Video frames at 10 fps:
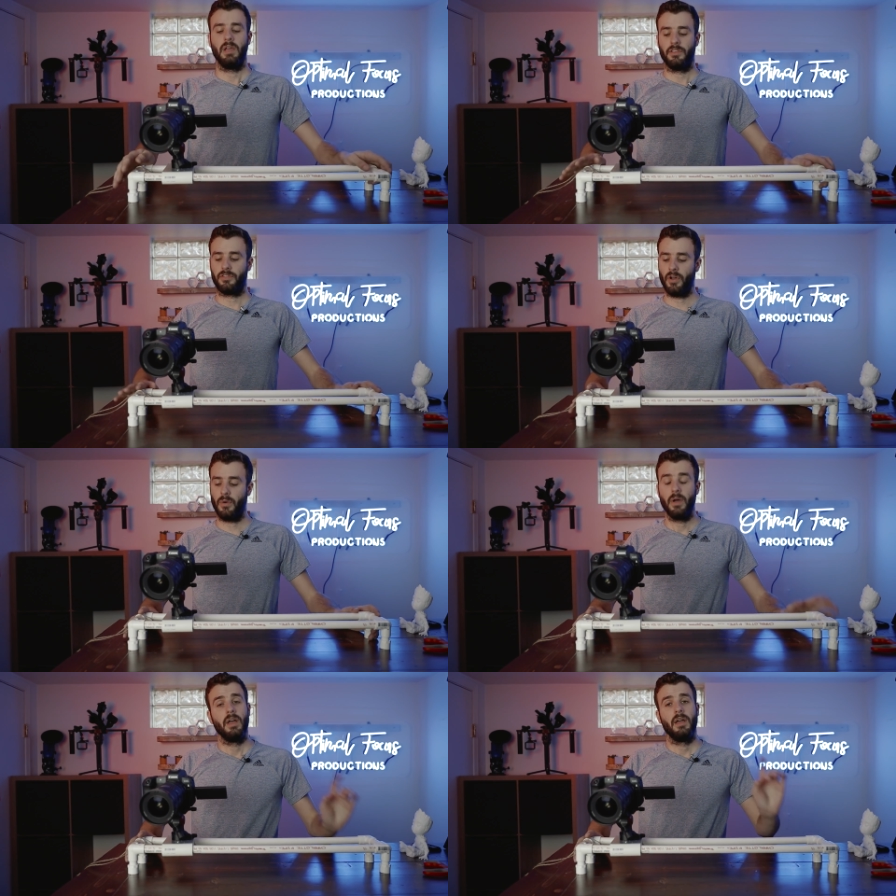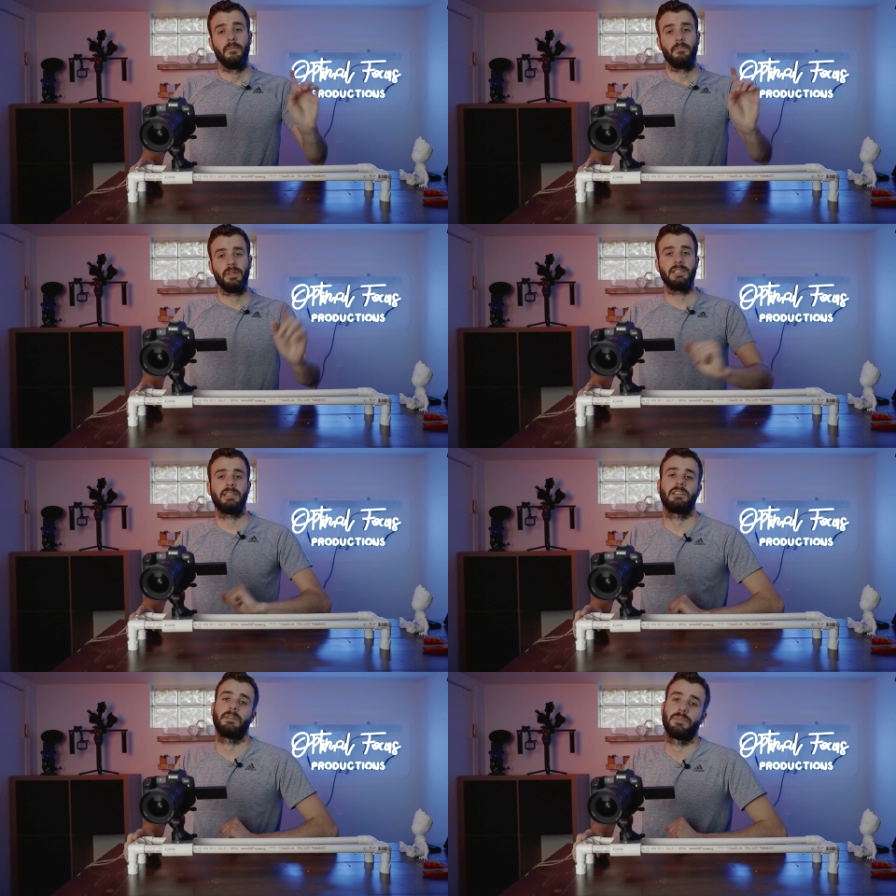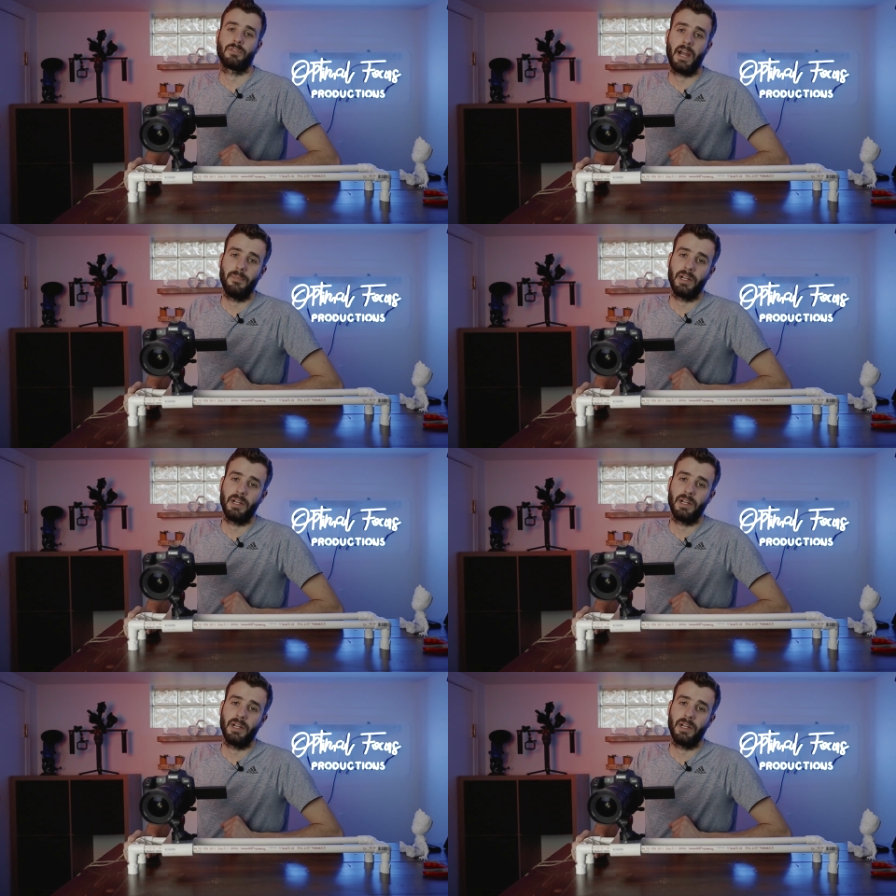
So please hit the subscribe